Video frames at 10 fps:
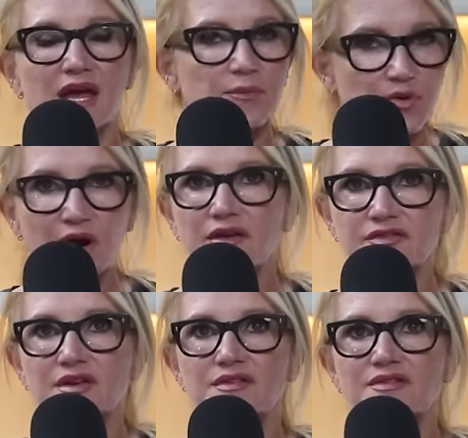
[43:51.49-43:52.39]
And a
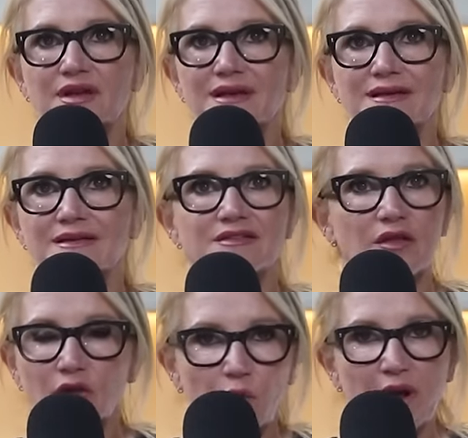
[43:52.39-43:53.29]
process
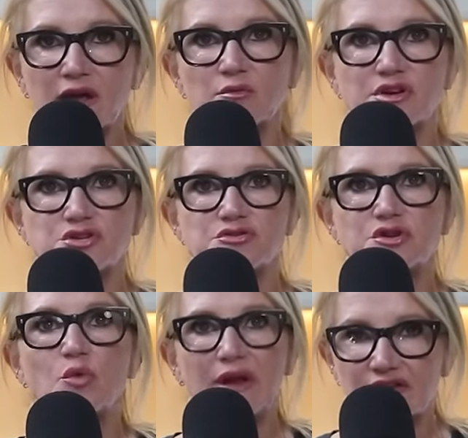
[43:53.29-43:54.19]
is the way in which you're
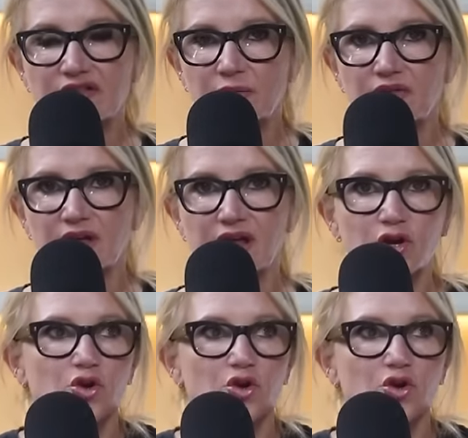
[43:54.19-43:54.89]
doing something.